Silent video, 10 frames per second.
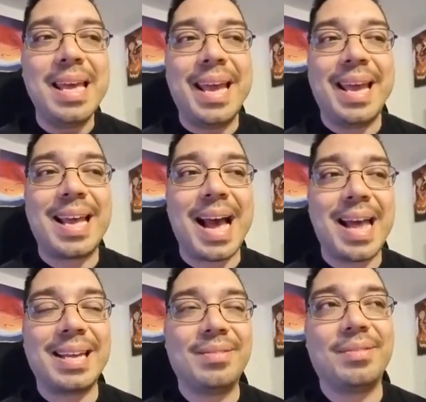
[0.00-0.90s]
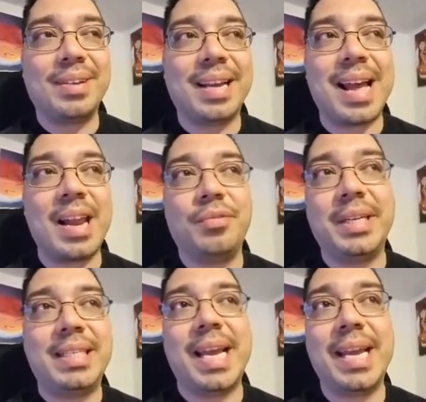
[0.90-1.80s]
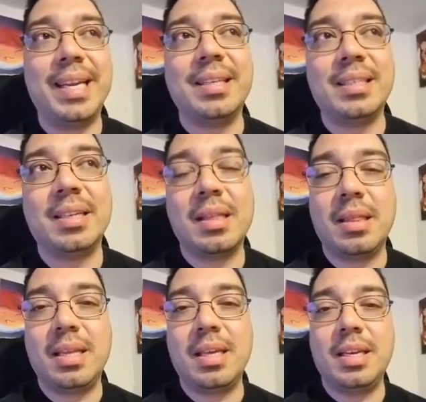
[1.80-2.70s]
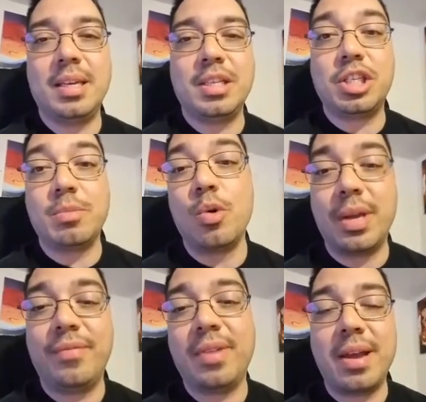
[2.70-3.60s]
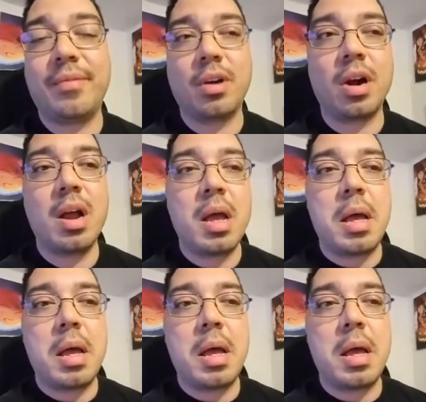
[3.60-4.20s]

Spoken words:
it kind of retained the smoky flavor,